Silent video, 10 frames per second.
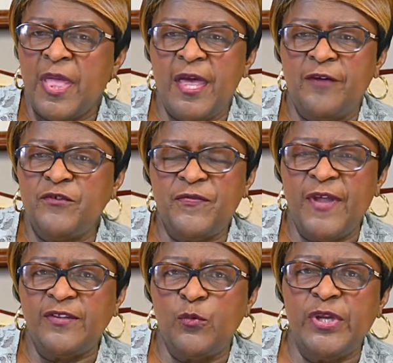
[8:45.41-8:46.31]

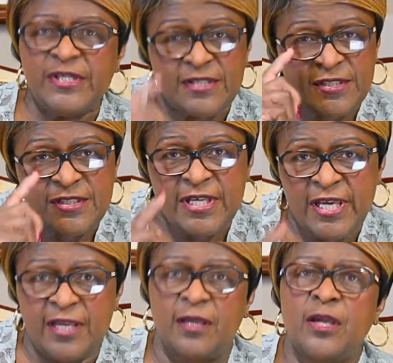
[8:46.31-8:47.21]
Everything that we can
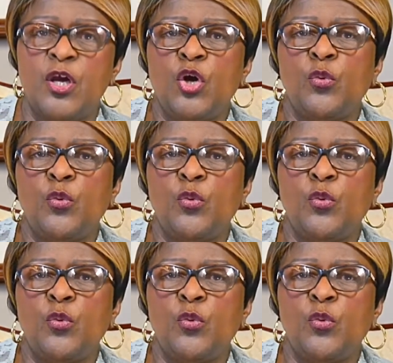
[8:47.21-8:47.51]
see